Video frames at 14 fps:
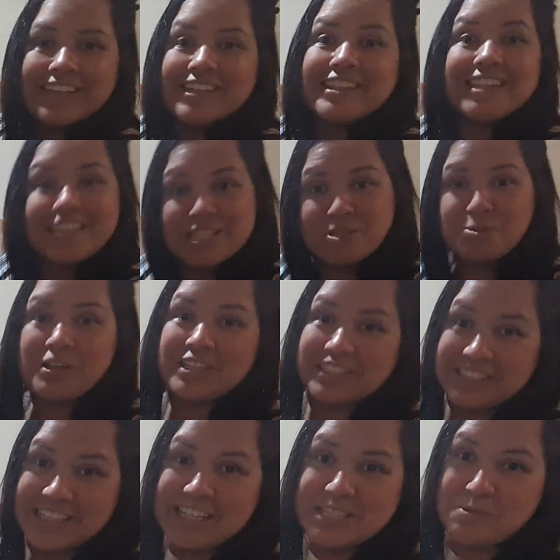This one
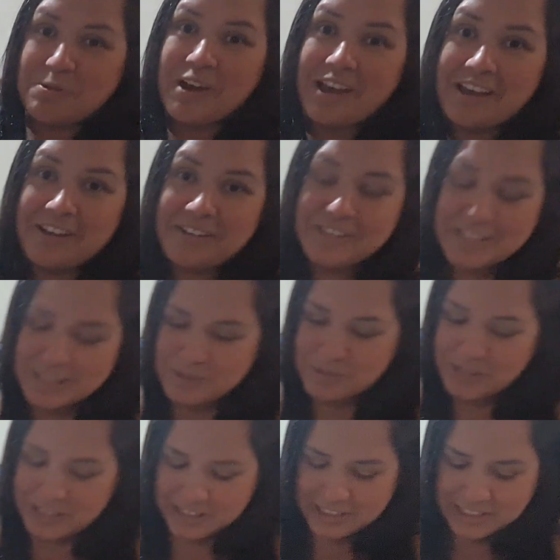clicks well. This
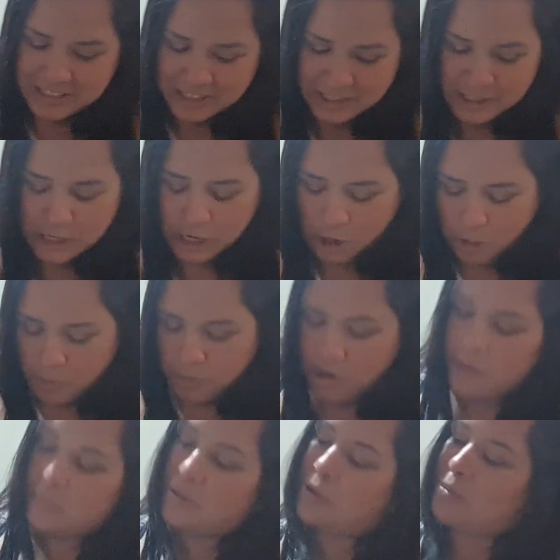one, no
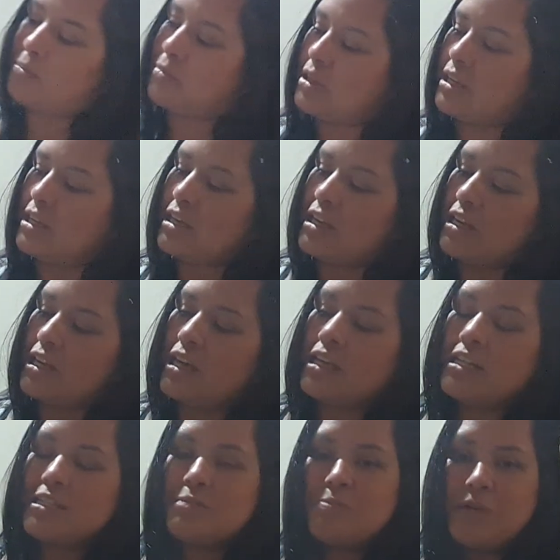problem. And
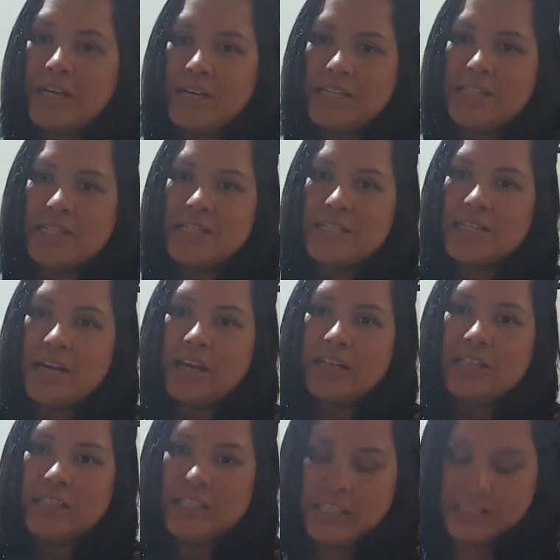it's because this got
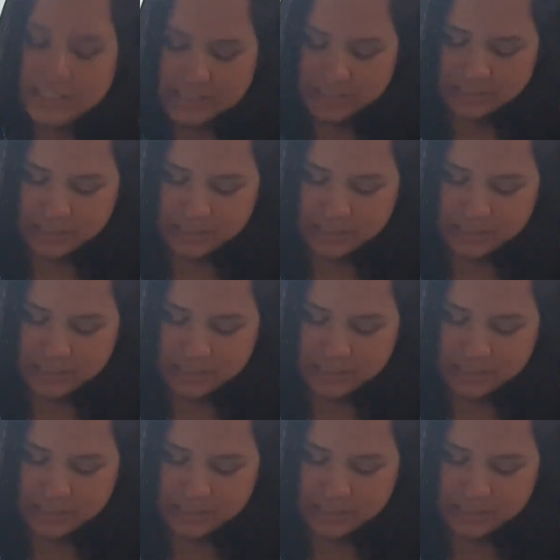cleaned.